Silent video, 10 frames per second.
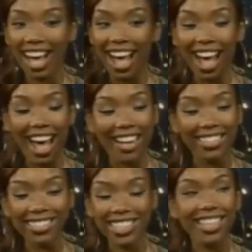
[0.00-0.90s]
I
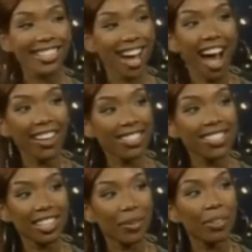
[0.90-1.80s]
just think it's the
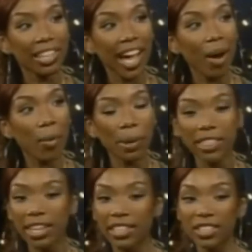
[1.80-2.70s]
honesty with the album. I
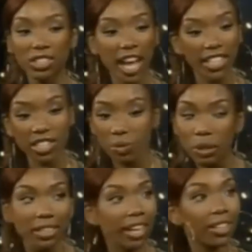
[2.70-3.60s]
think I just
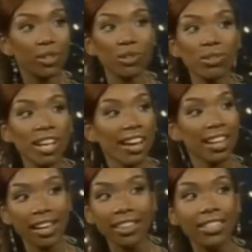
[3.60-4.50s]
really let loose, got a
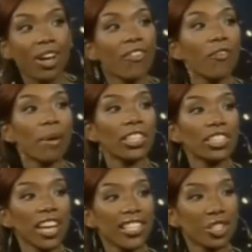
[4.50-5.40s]
lot of things off of my
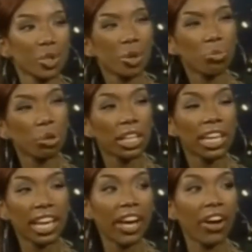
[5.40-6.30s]
chest, and you can really
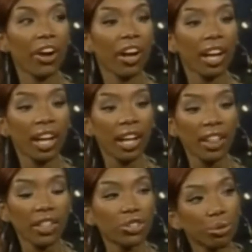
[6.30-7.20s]
hear
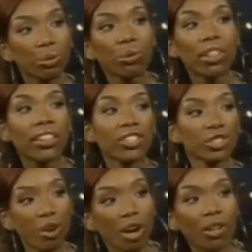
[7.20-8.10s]
the truth and the
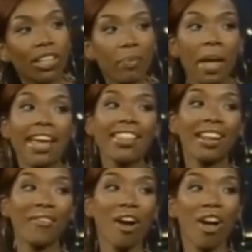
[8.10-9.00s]
struggle and the pain that
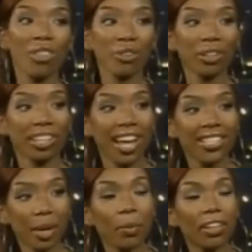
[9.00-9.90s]
I've gone through in the last
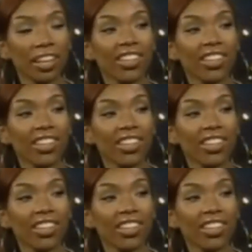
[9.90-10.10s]
couple of years.